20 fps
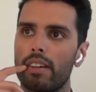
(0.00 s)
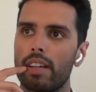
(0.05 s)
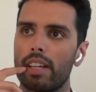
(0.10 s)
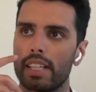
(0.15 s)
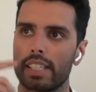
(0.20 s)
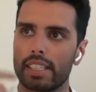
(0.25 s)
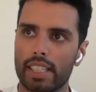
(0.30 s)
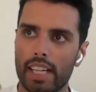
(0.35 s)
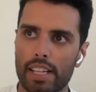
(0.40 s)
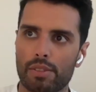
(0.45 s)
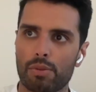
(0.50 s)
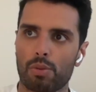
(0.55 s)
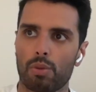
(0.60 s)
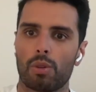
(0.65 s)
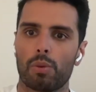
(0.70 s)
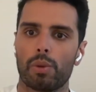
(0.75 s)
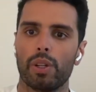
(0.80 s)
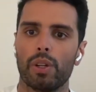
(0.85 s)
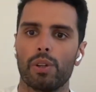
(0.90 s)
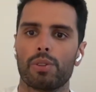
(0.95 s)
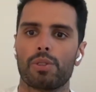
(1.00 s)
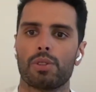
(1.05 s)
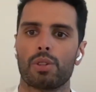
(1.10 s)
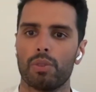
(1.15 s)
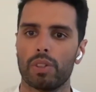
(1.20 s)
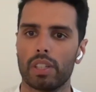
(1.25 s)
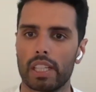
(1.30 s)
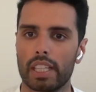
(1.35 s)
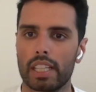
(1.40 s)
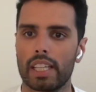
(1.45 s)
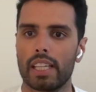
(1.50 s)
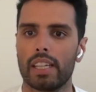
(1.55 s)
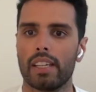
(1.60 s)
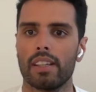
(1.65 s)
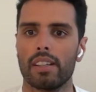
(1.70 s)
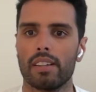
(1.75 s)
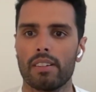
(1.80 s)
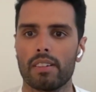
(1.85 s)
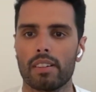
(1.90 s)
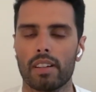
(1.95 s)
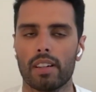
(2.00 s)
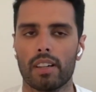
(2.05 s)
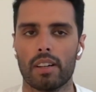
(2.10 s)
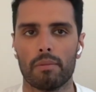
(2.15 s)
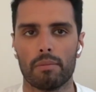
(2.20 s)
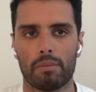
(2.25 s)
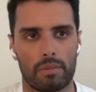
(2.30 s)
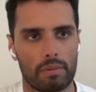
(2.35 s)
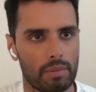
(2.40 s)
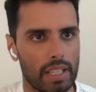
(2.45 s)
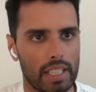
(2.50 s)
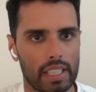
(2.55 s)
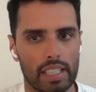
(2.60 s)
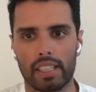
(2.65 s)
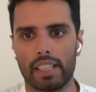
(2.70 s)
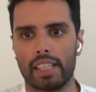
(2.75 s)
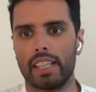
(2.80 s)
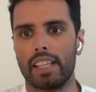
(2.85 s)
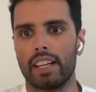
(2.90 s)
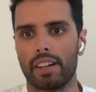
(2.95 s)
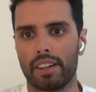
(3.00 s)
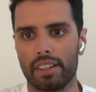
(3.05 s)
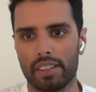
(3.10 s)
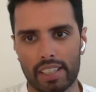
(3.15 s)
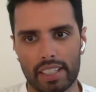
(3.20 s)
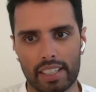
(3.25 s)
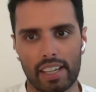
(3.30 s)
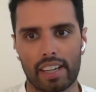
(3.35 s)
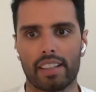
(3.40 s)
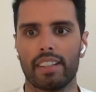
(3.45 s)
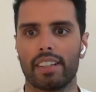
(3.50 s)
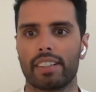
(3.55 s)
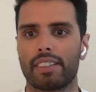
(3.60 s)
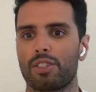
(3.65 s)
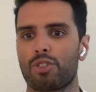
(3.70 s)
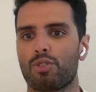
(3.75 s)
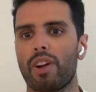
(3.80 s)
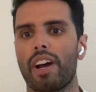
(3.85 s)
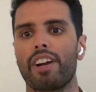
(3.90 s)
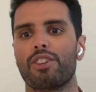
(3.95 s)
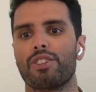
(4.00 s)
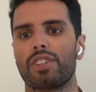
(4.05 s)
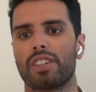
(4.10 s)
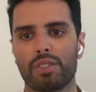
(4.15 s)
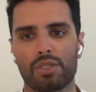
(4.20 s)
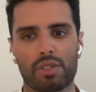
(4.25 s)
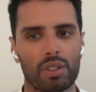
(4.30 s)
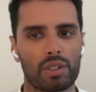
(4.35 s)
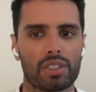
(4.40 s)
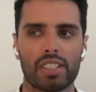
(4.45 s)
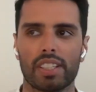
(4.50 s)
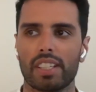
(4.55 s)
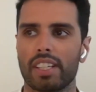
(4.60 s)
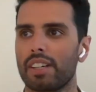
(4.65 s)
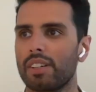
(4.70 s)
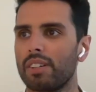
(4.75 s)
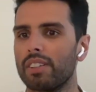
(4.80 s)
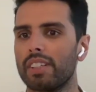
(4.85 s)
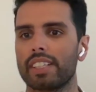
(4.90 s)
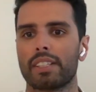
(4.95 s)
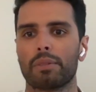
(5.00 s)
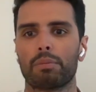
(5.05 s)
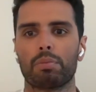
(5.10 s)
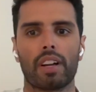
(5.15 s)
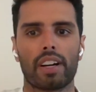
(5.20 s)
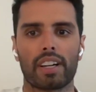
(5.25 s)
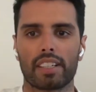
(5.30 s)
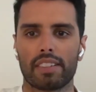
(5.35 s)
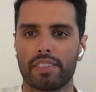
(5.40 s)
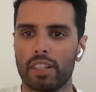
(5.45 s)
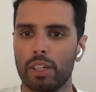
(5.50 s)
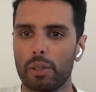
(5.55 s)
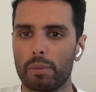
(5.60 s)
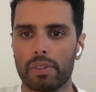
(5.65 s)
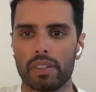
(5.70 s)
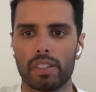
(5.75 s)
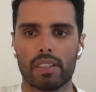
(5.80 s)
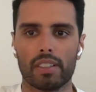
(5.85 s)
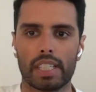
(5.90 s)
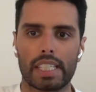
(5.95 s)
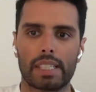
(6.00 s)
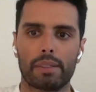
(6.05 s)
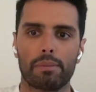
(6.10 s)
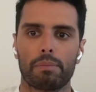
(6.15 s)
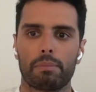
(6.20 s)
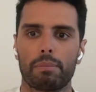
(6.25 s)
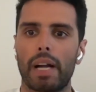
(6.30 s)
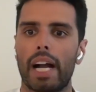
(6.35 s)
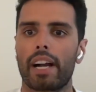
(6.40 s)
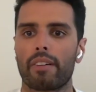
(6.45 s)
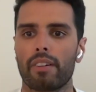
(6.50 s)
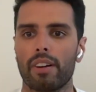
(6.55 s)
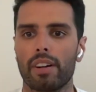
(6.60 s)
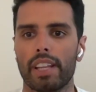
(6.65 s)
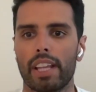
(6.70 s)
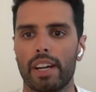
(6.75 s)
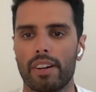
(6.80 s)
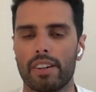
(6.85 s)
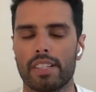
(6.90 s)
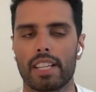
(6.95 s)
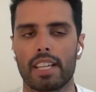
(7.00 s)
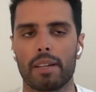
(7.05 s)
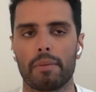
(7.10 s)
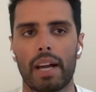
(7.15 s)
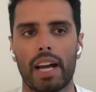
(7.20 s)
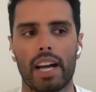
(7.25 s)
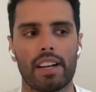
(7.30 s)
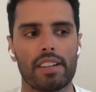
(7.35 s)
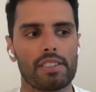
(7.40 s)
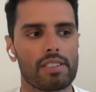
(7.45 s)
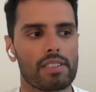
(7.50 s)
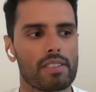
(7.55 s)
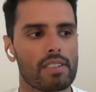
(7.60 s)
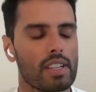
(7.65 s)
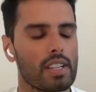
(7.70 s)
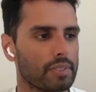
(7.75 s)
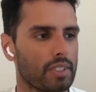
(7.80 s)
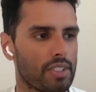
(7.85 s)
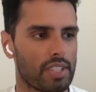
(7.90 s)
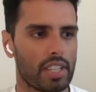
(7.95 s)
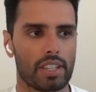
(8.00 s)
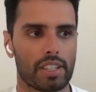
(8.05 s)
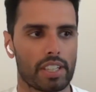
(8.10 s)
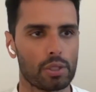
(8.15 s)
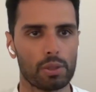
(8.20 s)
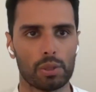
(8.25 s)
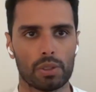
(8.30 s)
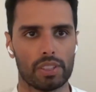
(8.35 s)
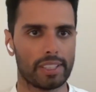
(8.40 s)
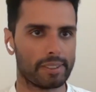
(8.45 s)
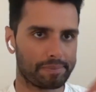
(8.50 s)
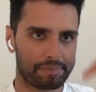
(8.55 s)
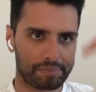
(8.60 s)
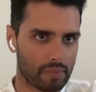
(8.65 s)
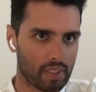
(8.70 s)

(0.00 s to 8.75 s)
like that's where we also really lean in, mainly leaning on like kind of like the strategy consulting or like the product development like background that our team has, to say, okay, cool, like